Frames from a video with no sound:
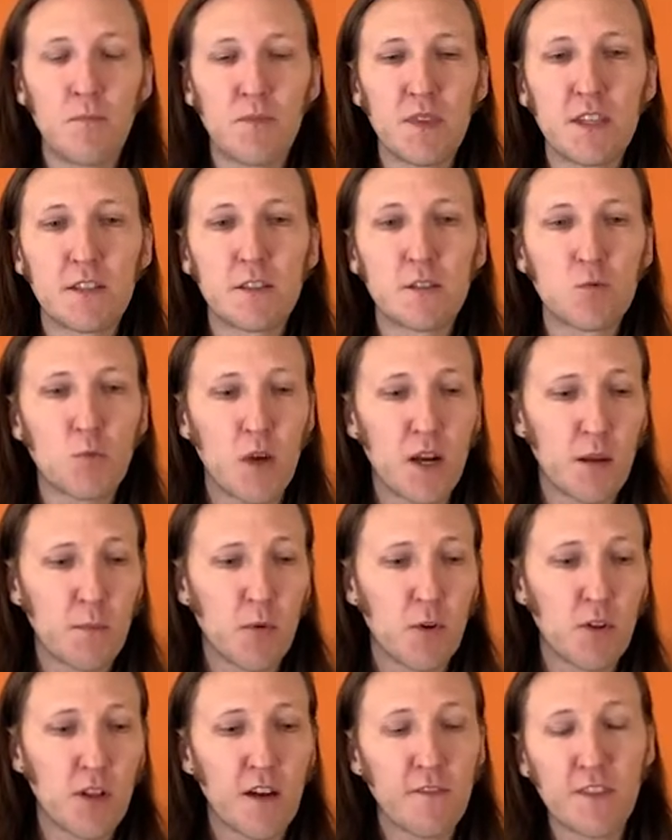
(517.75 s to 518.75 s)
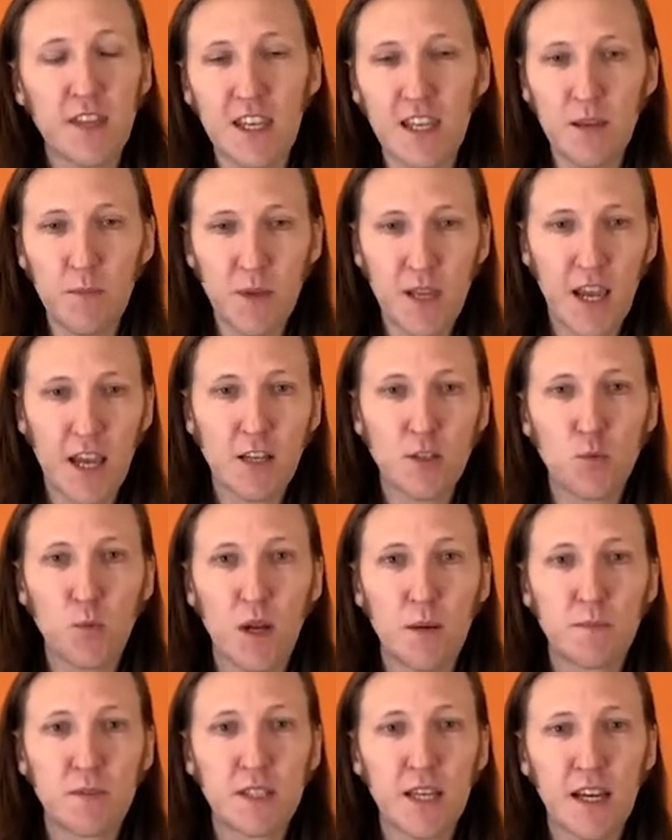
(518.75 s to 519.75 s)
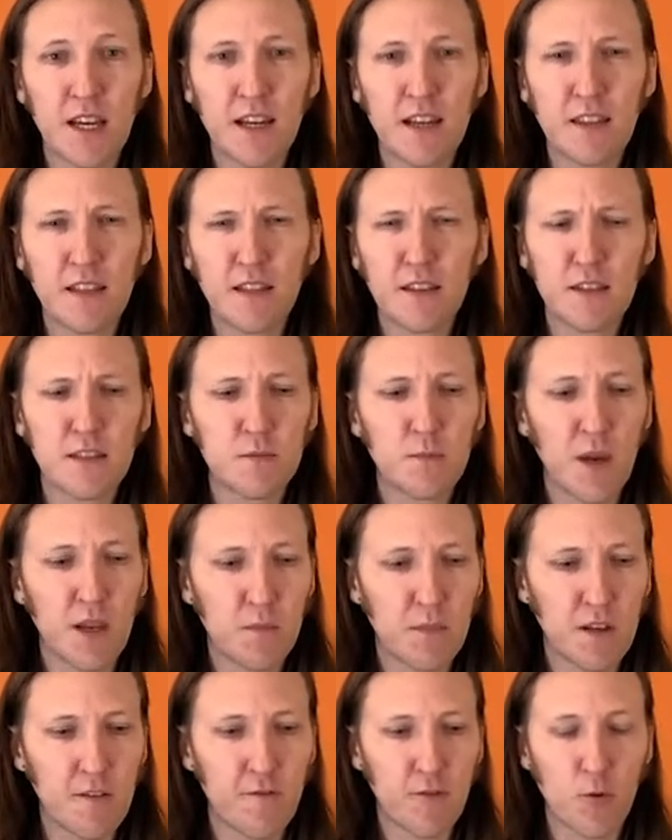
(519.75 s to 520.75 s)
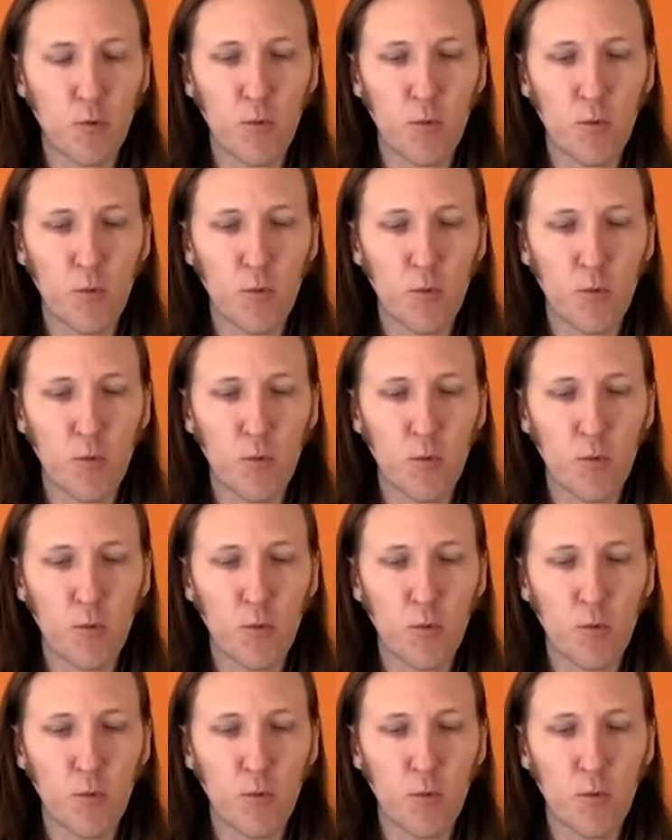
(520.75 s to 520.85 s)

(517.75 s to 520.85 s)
This is one I pulled off the EPA's website. I think this might be for